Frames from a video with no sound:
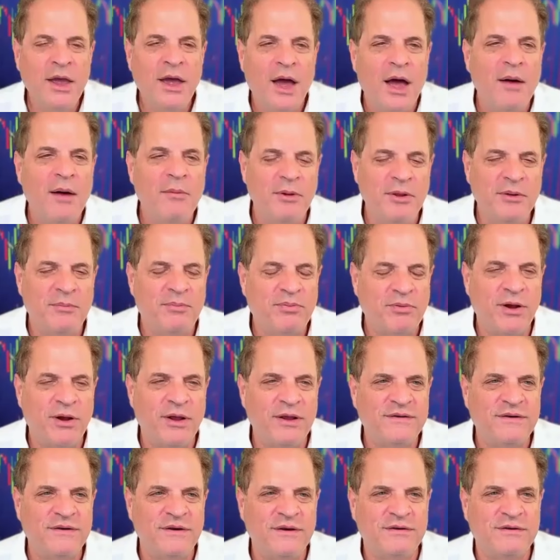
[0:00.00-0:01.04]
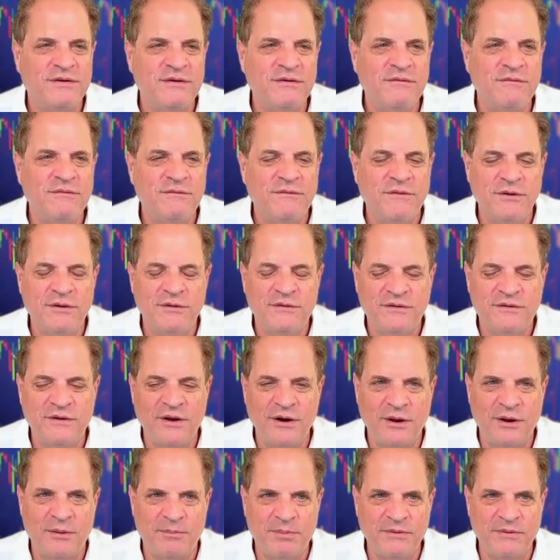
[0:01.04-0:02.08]
I'm in the process of uh,
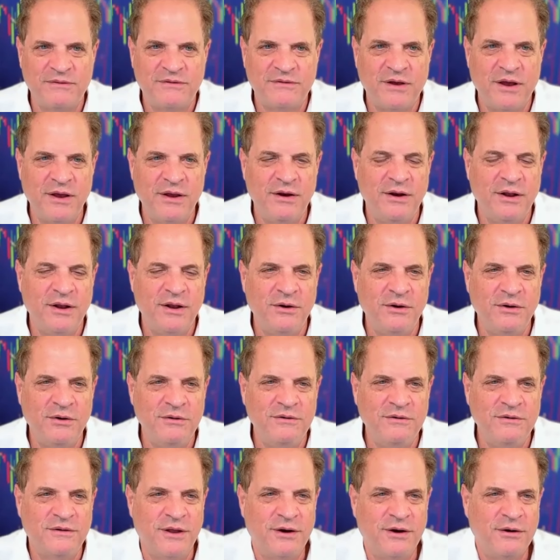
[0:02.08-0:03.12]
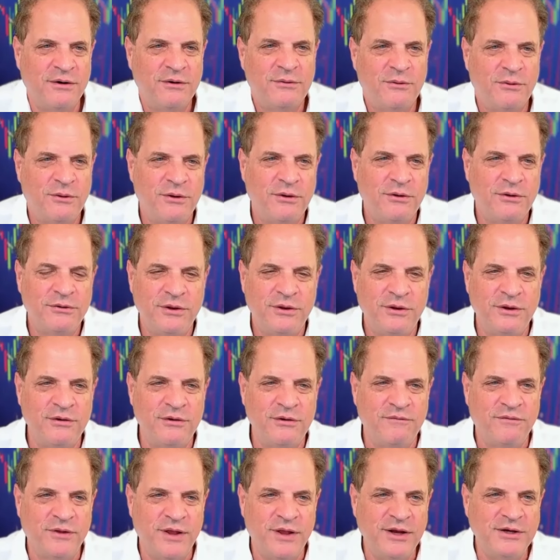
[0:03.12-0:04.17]
setting up a site and a newsletter called the
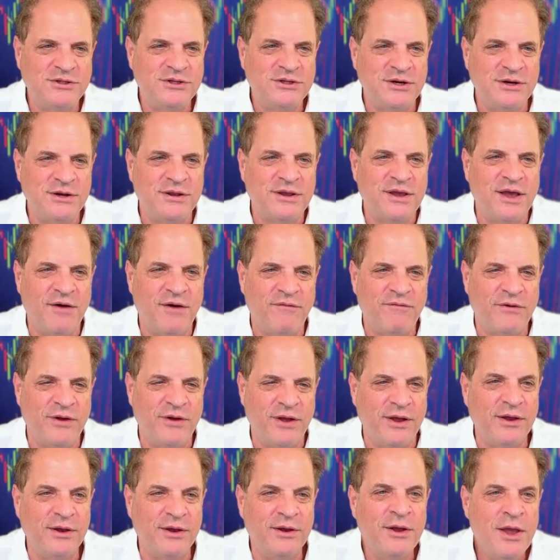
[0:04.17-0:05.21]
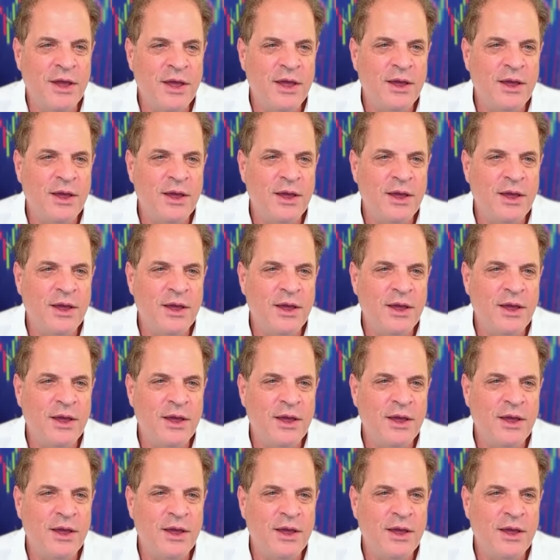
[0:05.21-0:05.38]
Inflation Cafe,